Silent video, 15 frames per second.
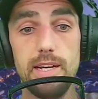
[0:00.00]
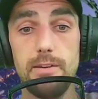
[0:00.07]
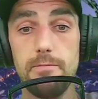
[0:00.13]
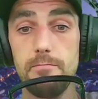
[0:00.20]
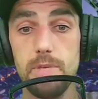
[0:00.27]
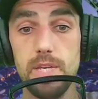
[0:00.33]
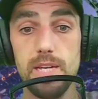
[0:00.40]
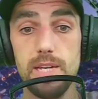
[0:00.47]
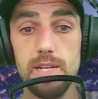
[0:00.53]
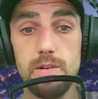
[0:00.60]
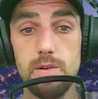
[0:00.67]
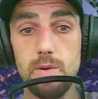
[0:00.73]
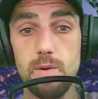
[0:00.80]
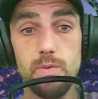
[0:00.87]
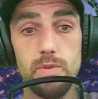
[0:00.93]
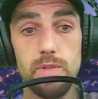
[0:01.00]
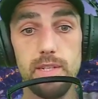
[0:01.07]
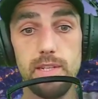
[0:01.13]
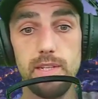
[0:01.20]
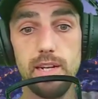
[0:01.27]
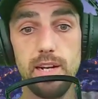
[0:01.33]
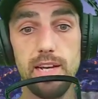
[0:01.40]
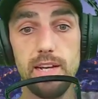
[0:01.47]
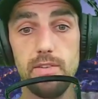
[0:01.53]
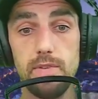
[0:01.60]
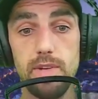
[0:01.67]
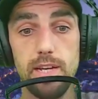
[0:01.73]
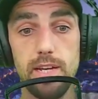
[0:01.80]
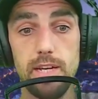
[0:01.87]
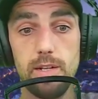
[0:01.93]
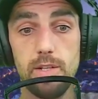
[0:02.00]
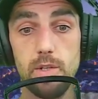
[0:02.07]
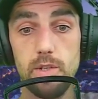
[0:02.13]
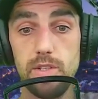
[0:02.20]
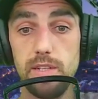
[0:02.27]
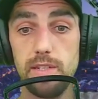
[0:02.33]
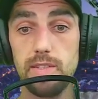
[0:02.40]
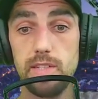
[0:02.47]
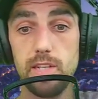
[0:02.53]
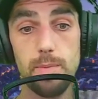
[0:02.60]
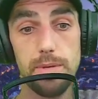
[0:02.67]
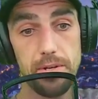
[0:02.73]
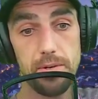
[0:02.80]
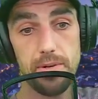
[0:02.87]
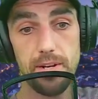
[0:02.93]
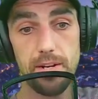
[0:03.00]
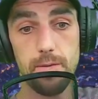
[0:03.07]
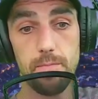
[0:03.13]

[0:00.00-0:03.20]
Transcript: yeah, hopefully they'll have uh, good things coming out of them.